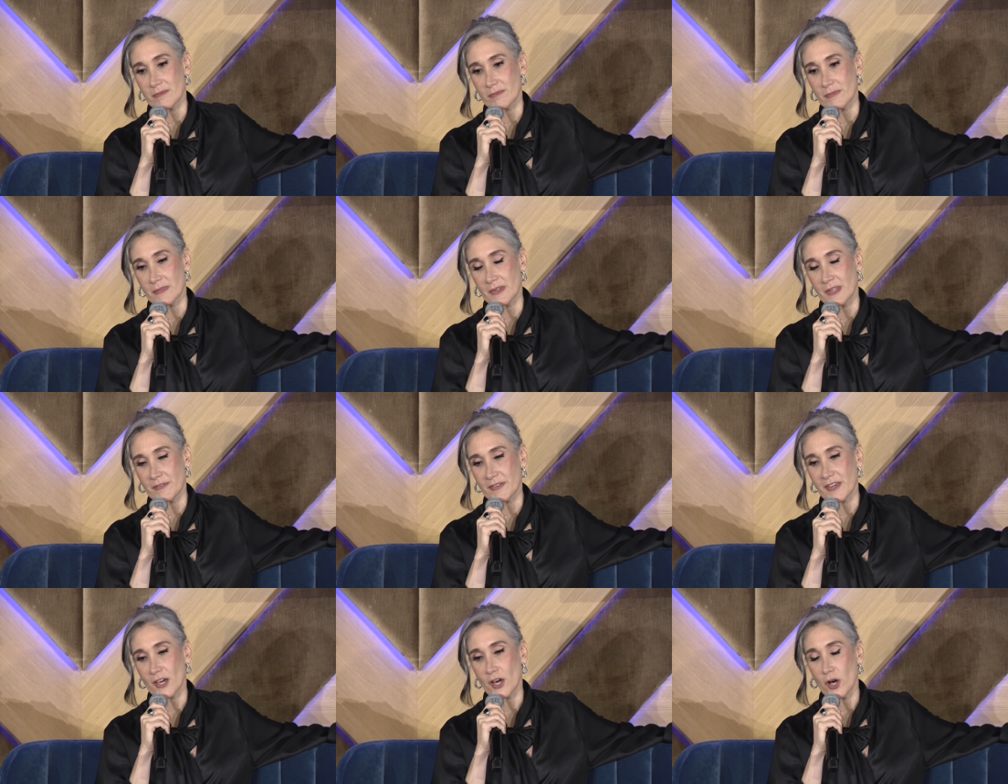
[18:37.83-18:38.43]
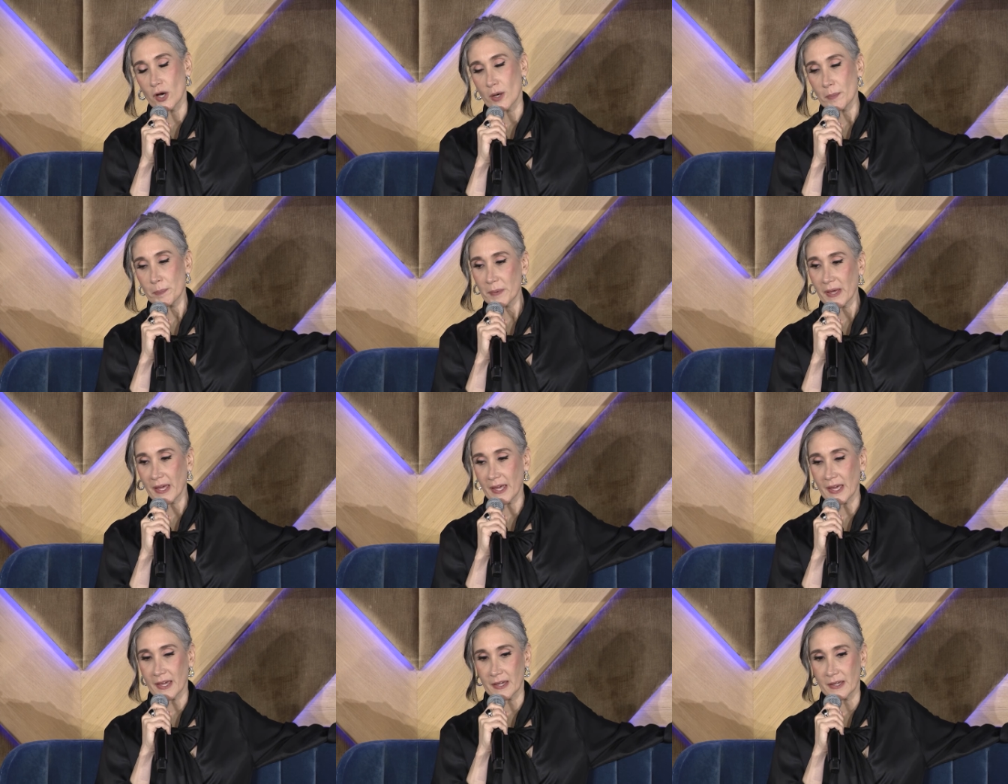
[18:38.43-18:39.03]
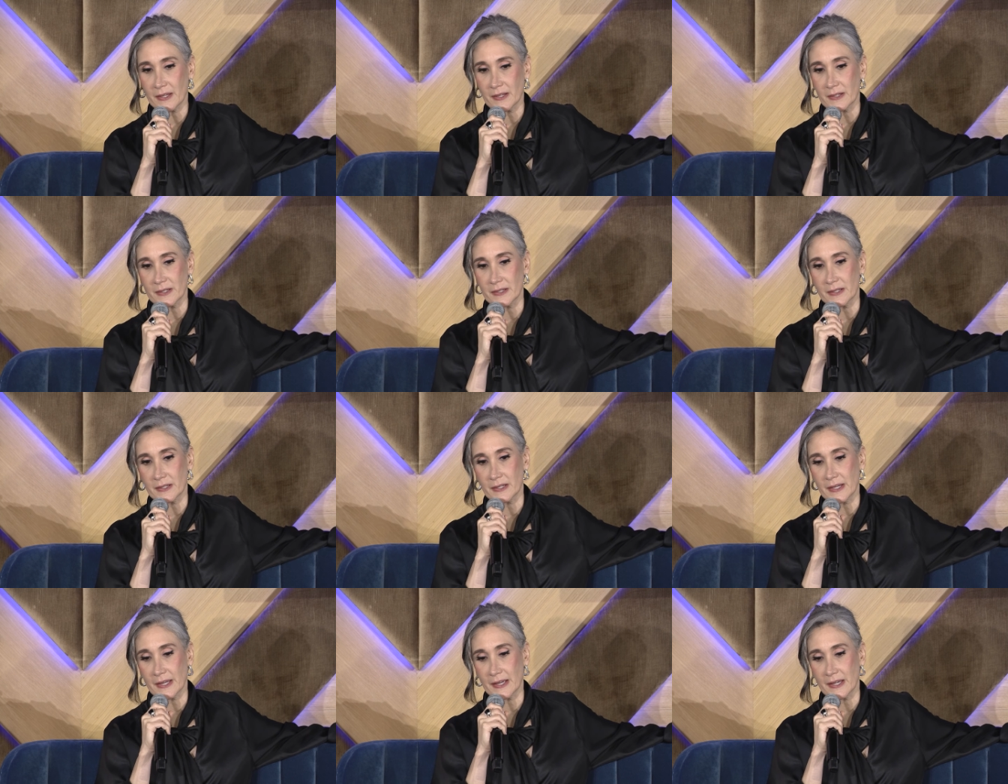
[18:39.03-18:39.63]
giving up
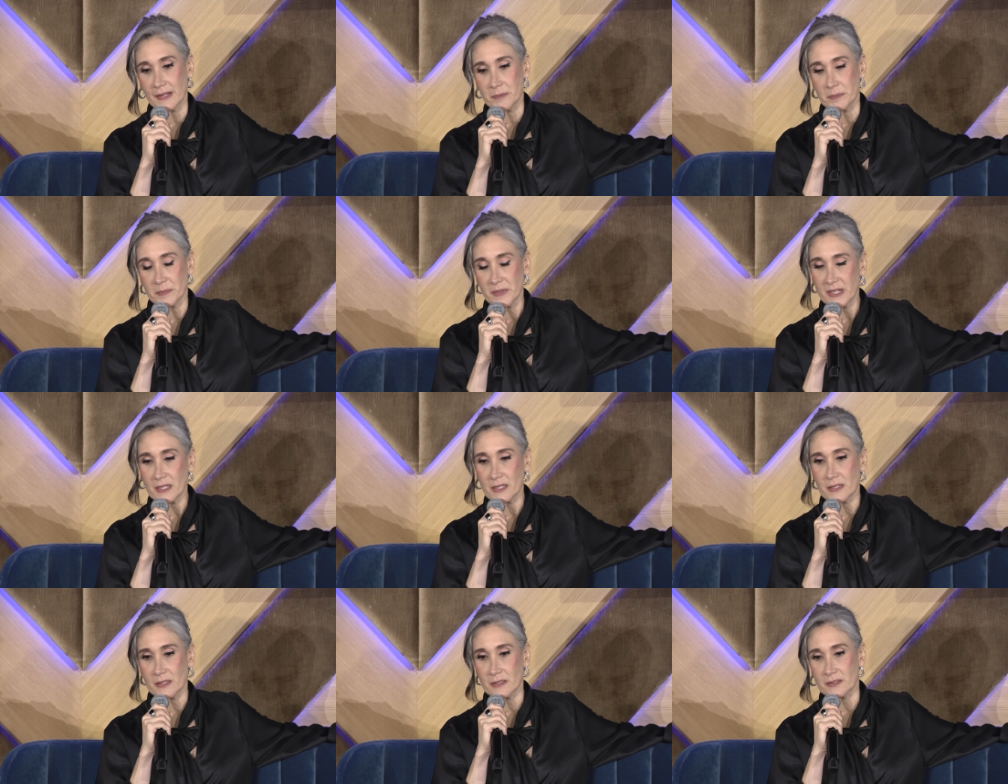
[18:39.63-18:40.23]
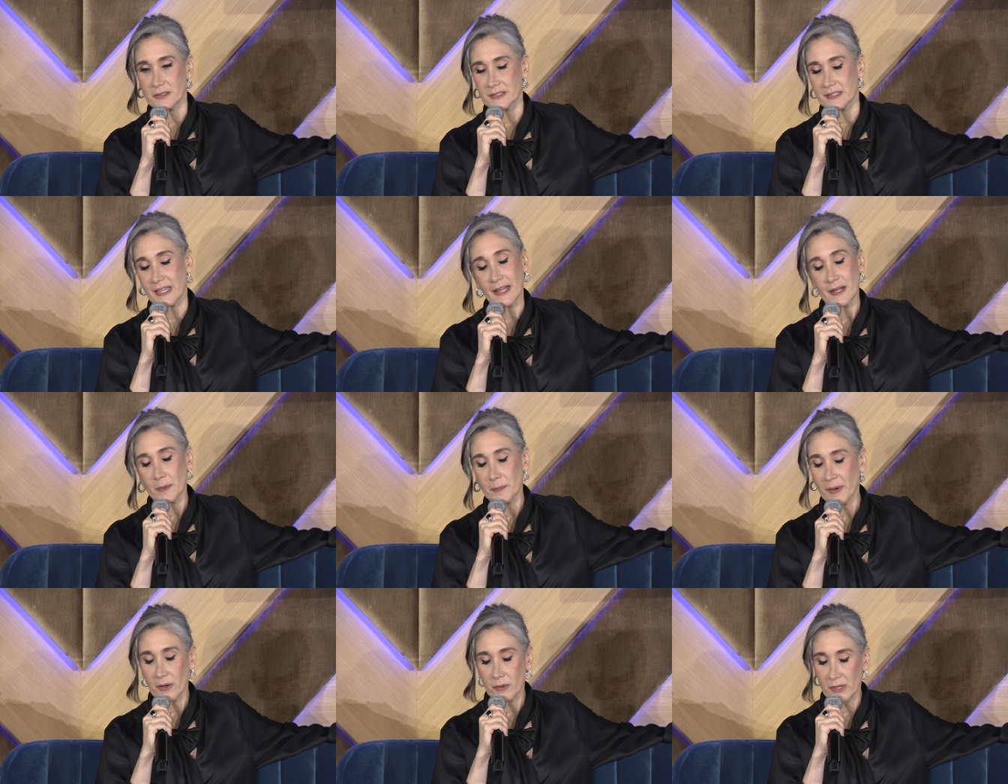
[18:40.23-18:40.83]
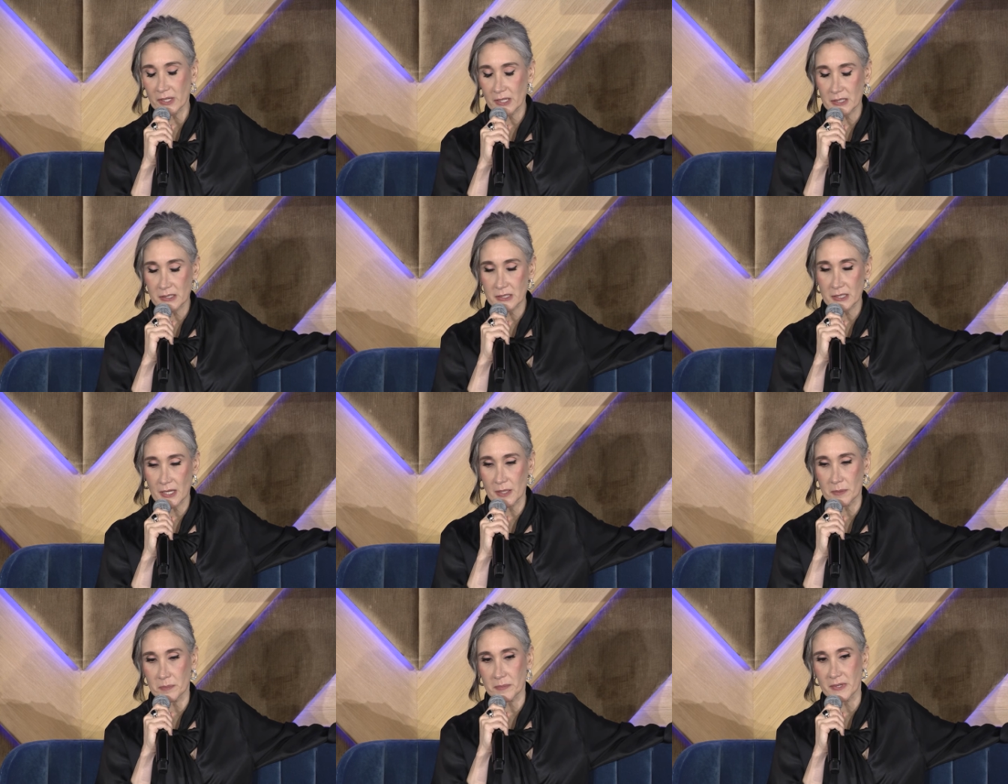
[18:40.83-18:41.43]
and being sad about it
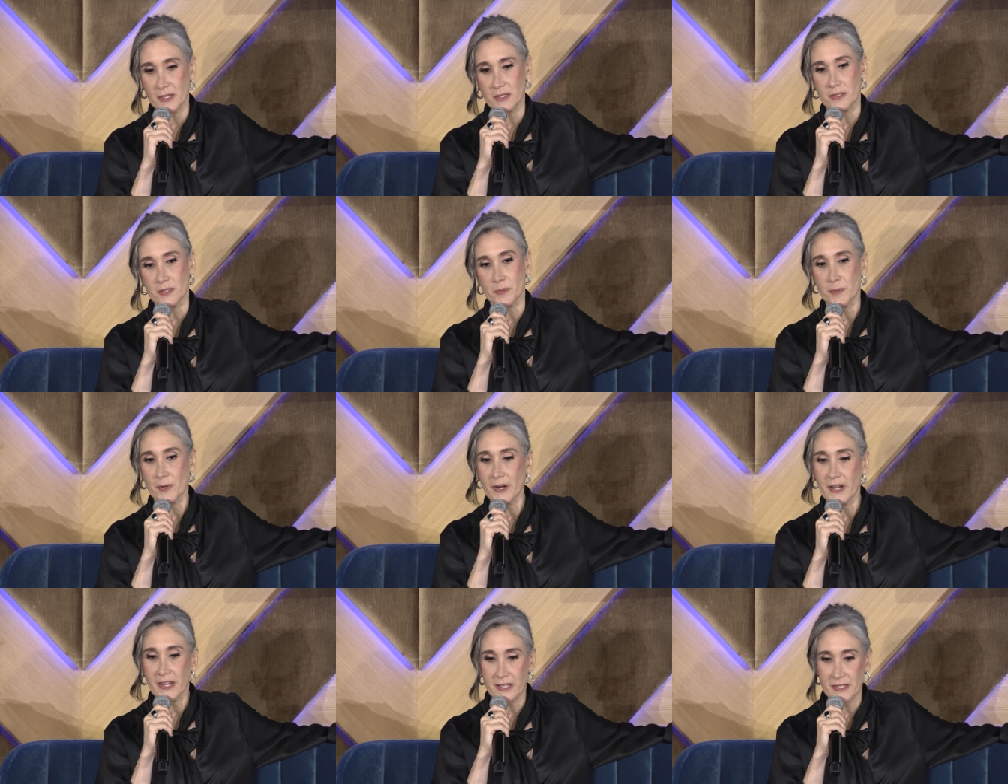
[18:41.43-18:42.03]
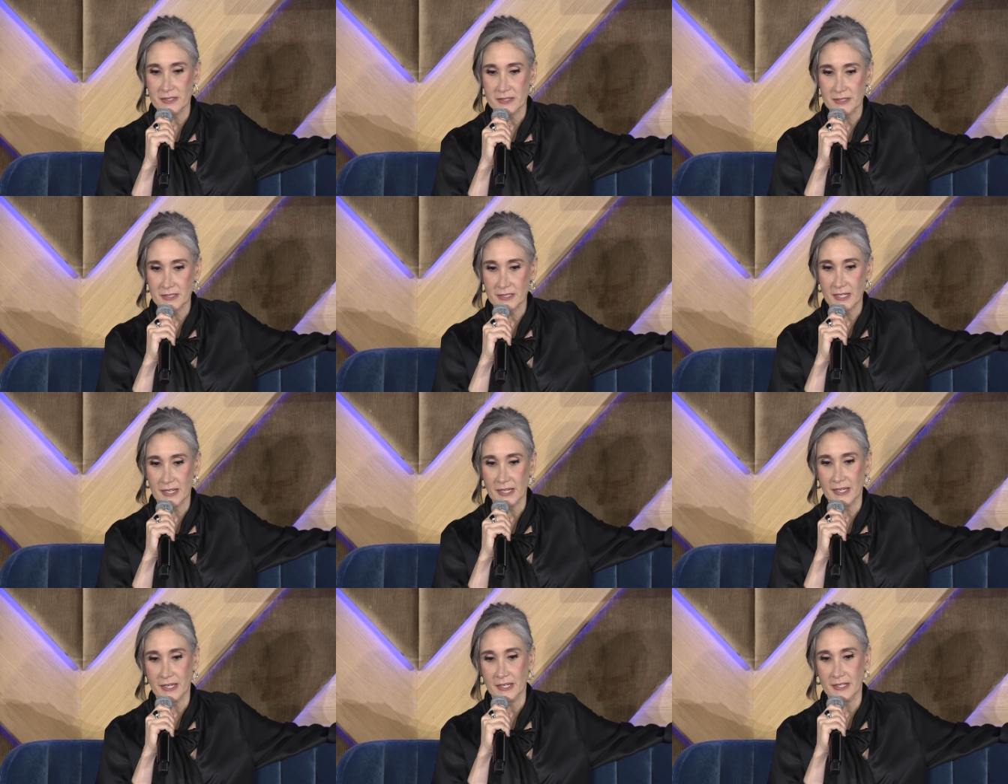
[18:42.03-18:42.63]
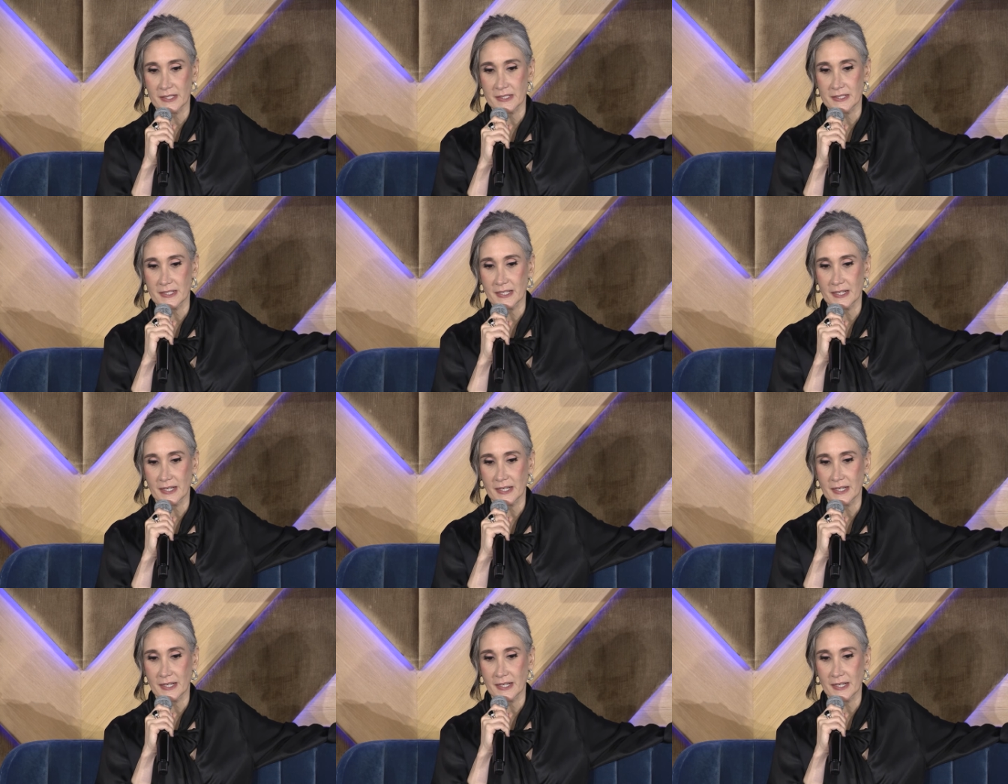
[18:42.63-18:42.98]
and being depressed and